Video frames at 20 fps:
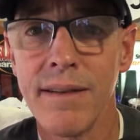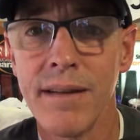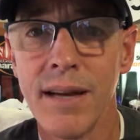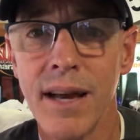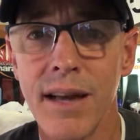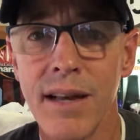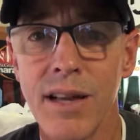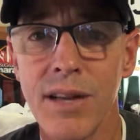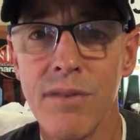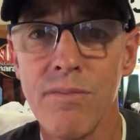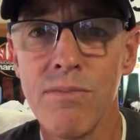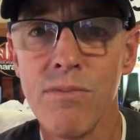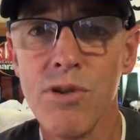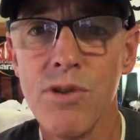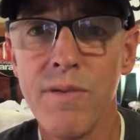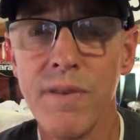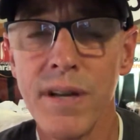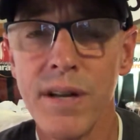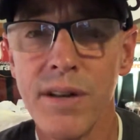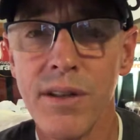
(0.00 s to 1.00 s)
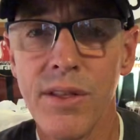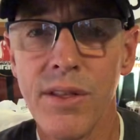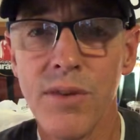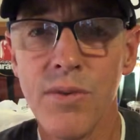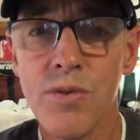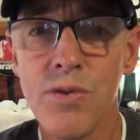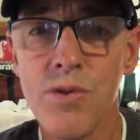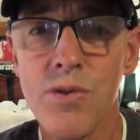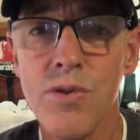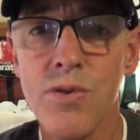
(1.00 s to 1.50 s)
I can move it
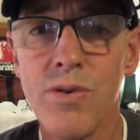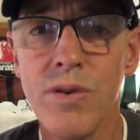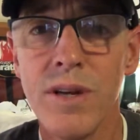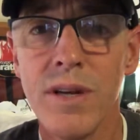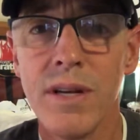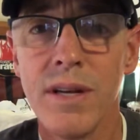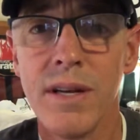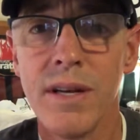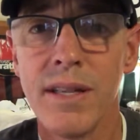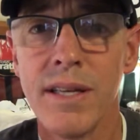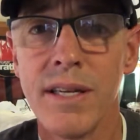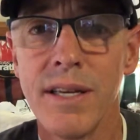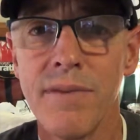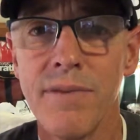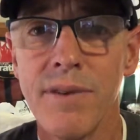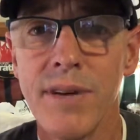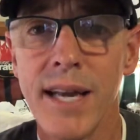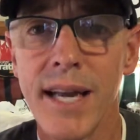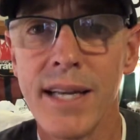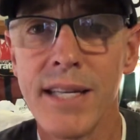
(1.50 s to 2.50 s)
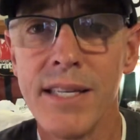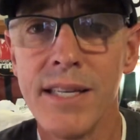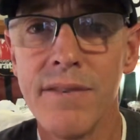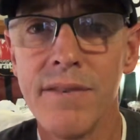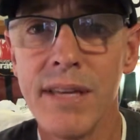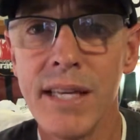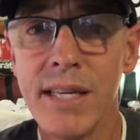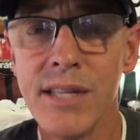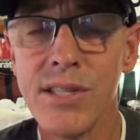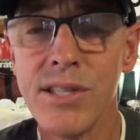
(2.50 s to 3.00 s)
through the different
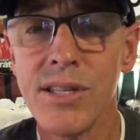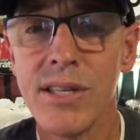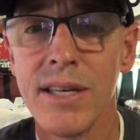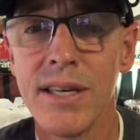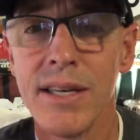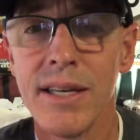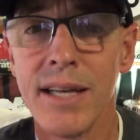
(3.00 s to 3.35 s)
activities.